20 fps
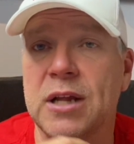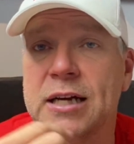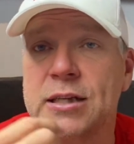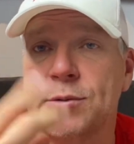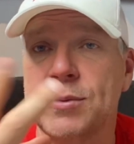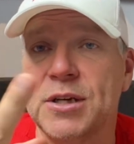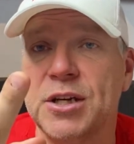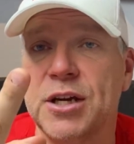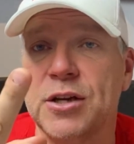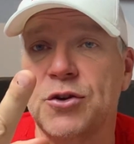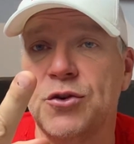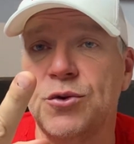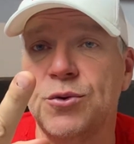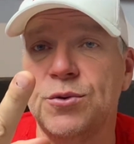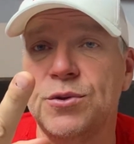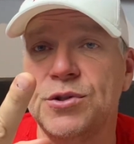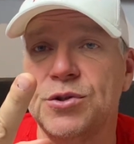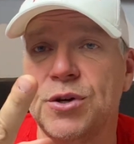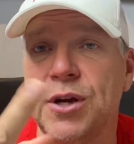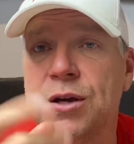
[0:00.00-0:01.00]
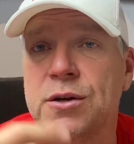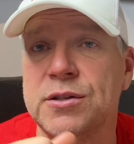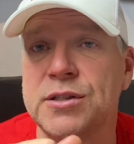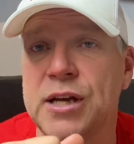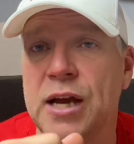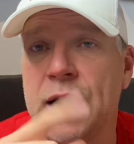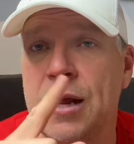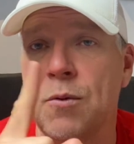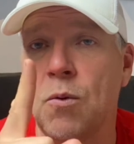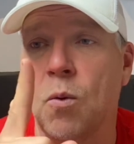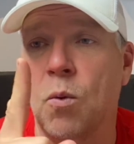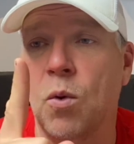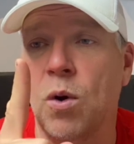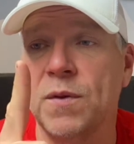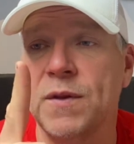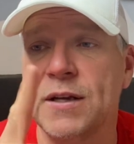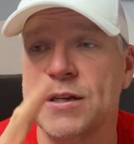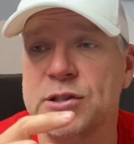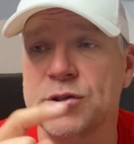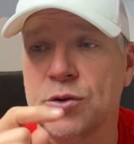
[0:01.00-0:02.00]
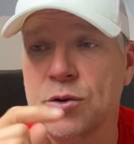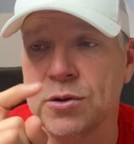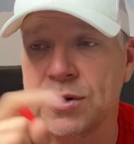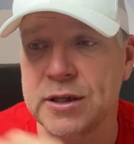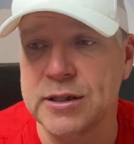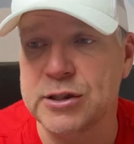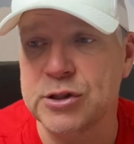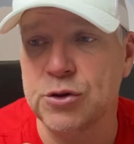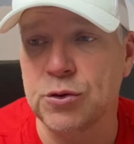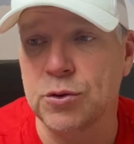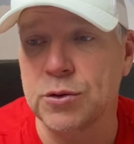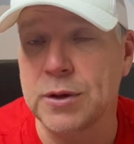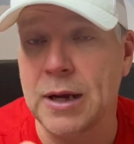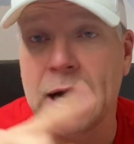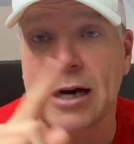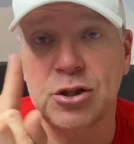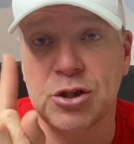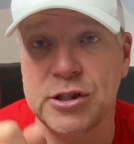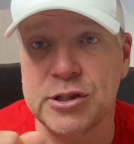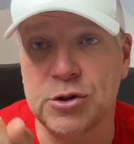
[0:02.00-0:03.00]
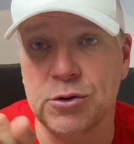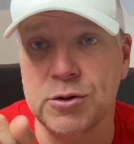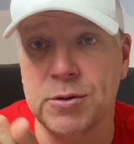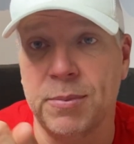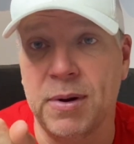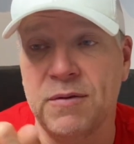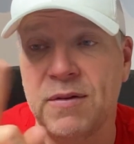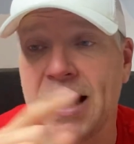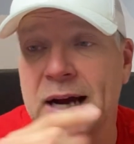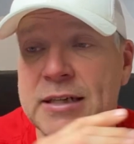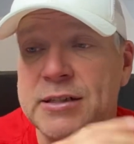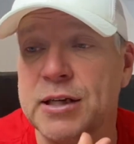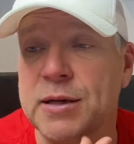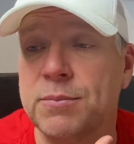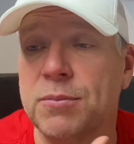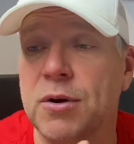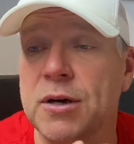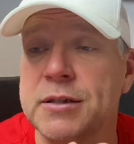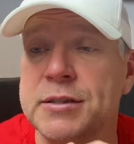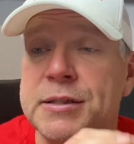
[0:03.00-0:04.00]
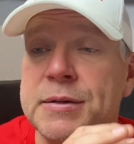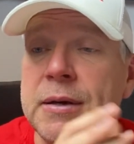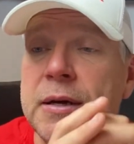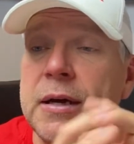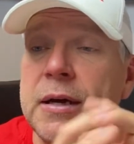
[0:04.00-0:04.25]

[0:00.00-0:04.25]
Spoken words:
Last week, you had 2 sales and 1 that sold. It sold, actually sold above asking price.